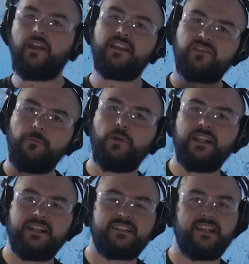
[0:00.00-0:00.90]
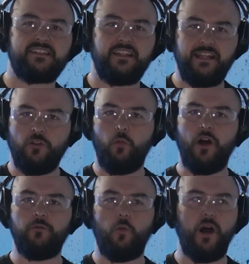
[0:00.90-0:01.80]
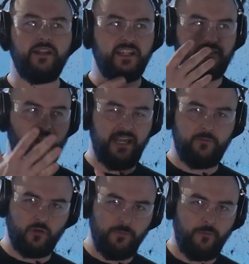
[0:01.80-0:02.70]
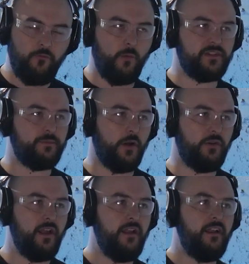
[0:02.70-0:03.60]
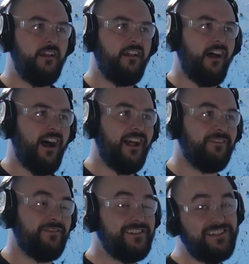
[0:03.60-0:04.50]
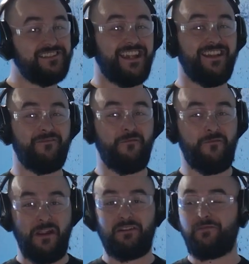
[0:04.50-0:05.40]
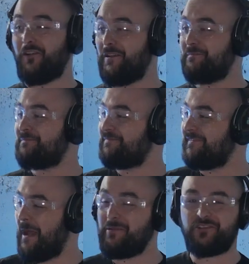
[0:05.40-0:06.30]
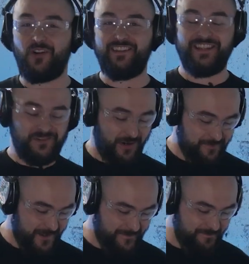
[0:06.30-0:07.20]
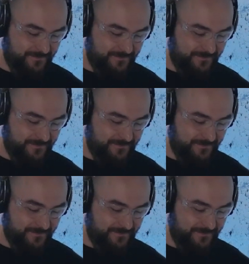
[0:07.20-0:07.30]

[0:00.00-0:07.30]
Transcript: Okay, so I'm pretty consistent in the 1-1 because again, we're in performance mode. This is very fun. I'm enjoying this quite a bit.